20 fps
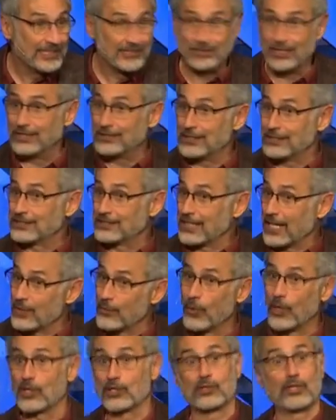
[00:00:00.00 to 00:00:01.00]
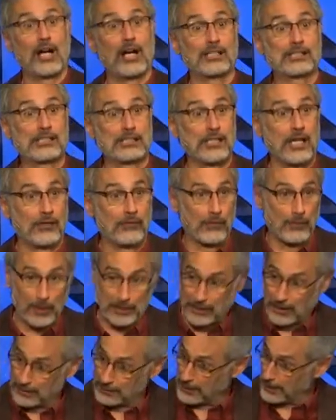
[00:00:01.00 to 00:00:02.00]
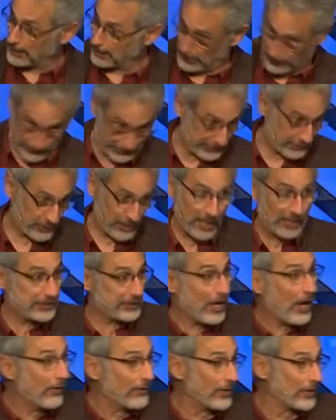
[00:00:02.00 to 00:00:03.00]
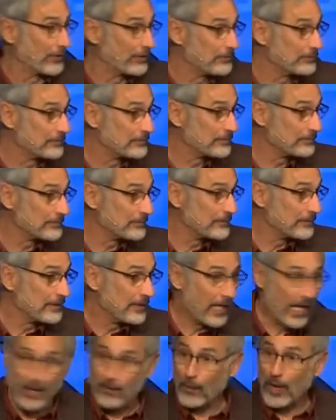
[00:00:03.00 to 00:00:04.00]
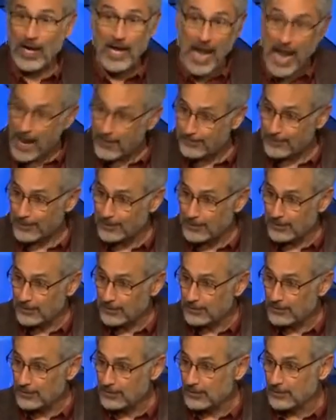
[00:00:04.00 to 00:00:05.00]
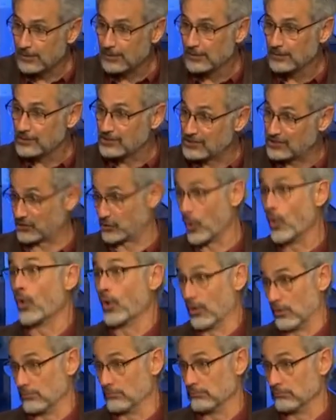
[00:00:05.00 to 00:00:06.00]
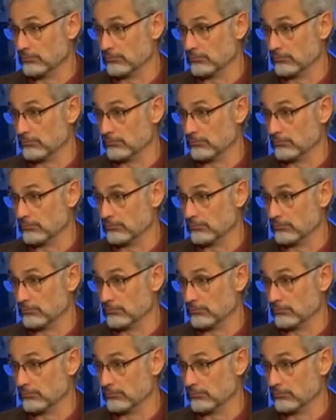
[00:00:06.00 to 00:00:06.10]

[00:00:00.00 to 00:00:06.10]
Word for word: Jesus said, We're crossing over. What did they? Let's cross over. And what happened? Storm.